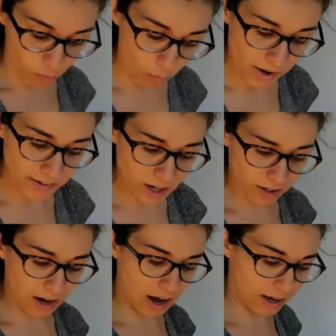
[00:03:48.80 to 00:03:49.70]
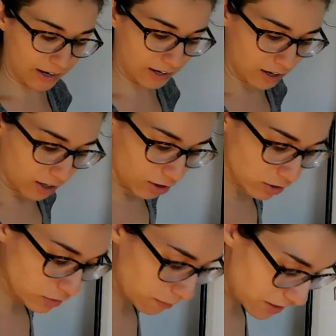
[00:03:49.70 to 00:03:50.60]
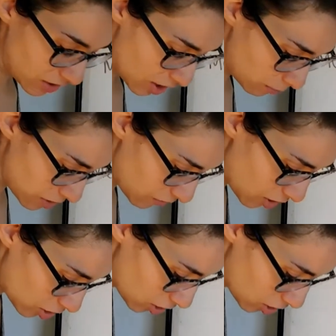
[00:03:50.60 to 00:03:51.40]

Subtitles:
one neuron goes from the tips of your